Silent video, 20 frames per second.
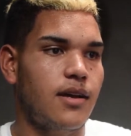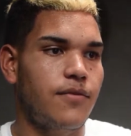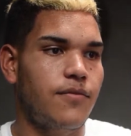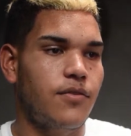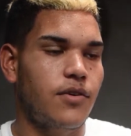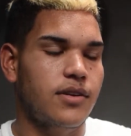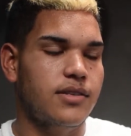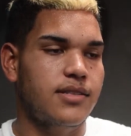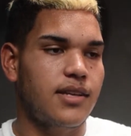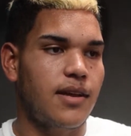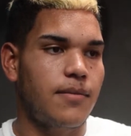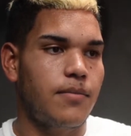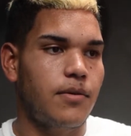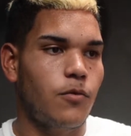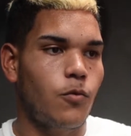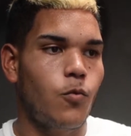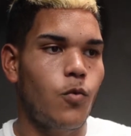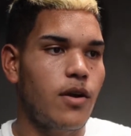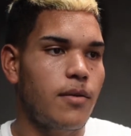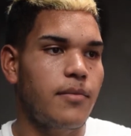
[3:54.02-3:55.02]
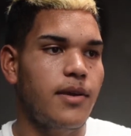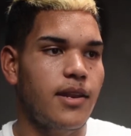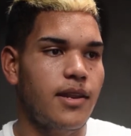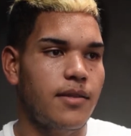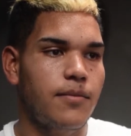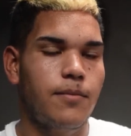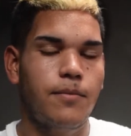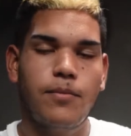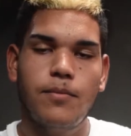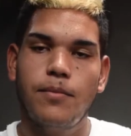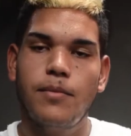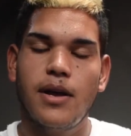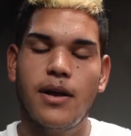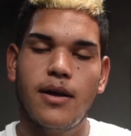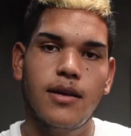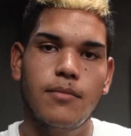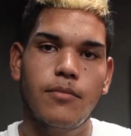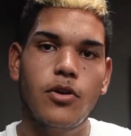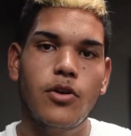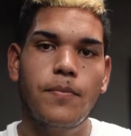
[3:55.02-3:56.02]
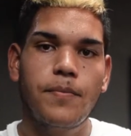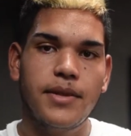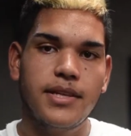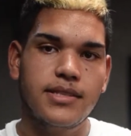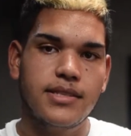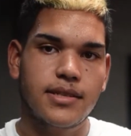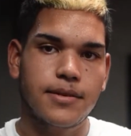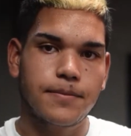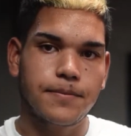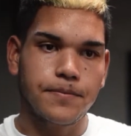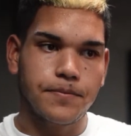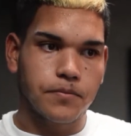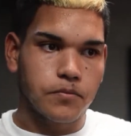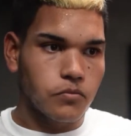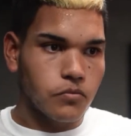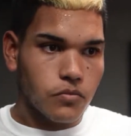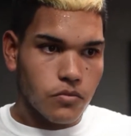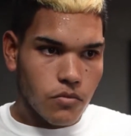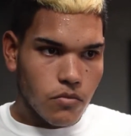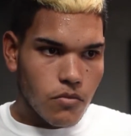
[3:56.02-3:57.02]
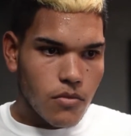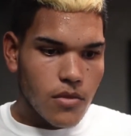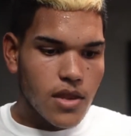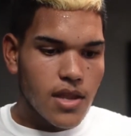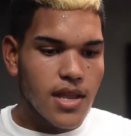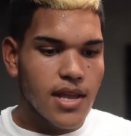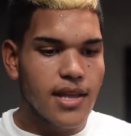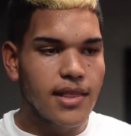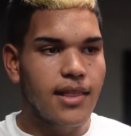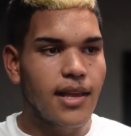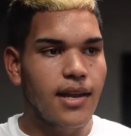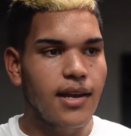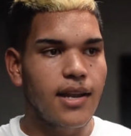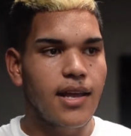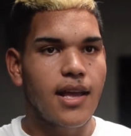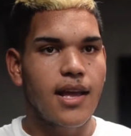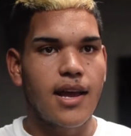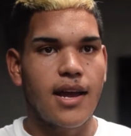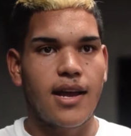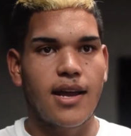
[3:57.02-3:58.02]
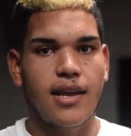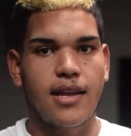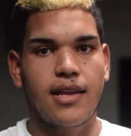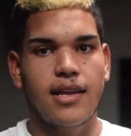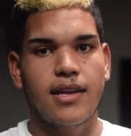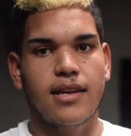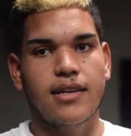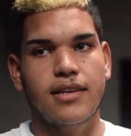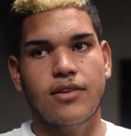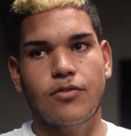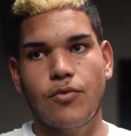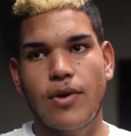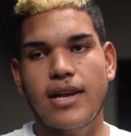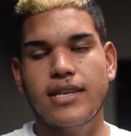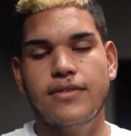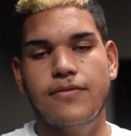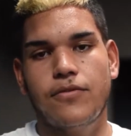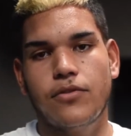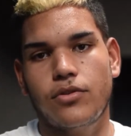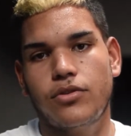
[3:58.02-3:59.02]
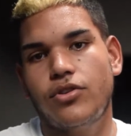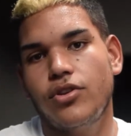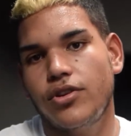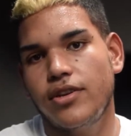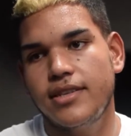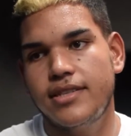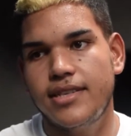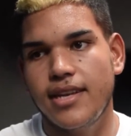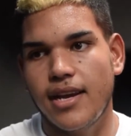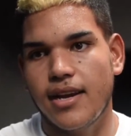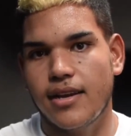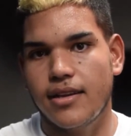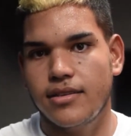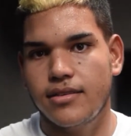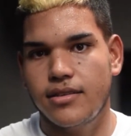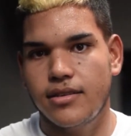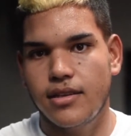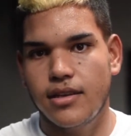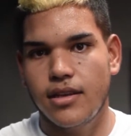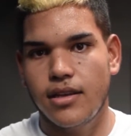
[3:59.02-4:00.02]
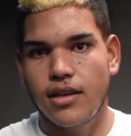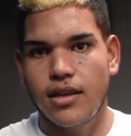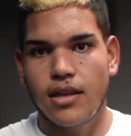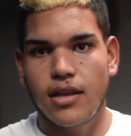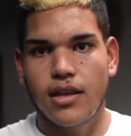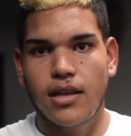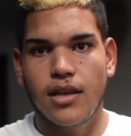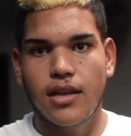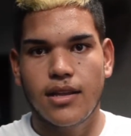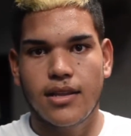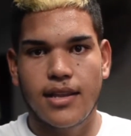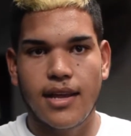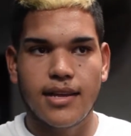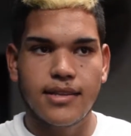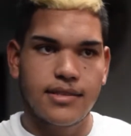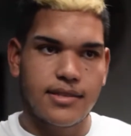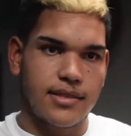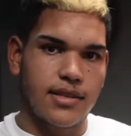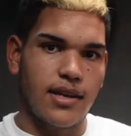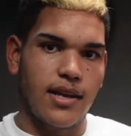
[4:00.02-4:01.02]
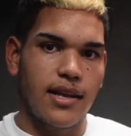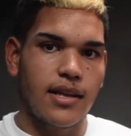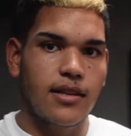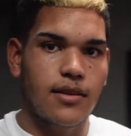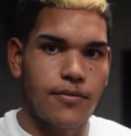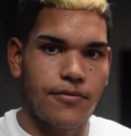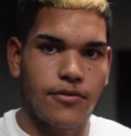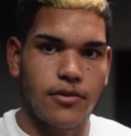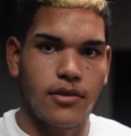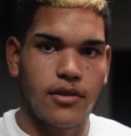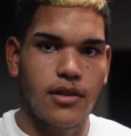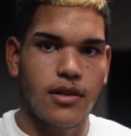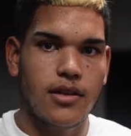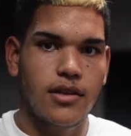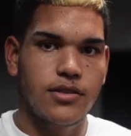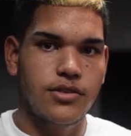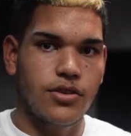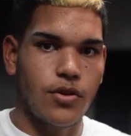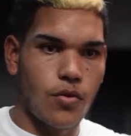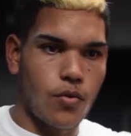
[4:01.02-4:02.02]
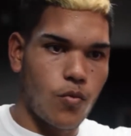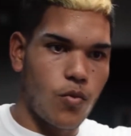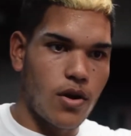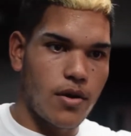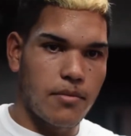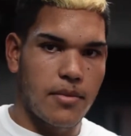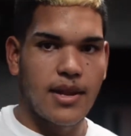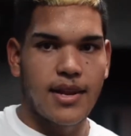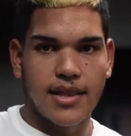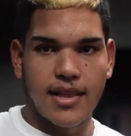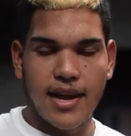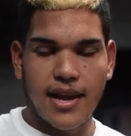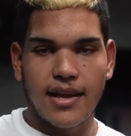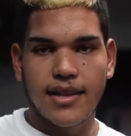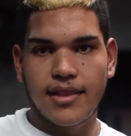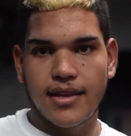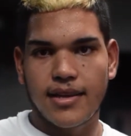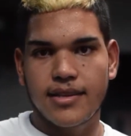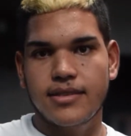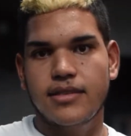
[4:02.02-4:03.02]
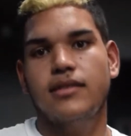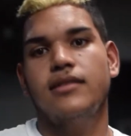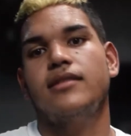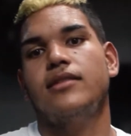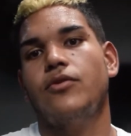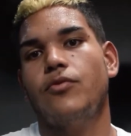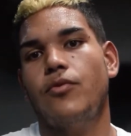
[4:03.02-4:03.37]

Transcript: for example, 1 minute burpees, and then I rest for 30 seconds. That's the interval. So 1 minute high intense, the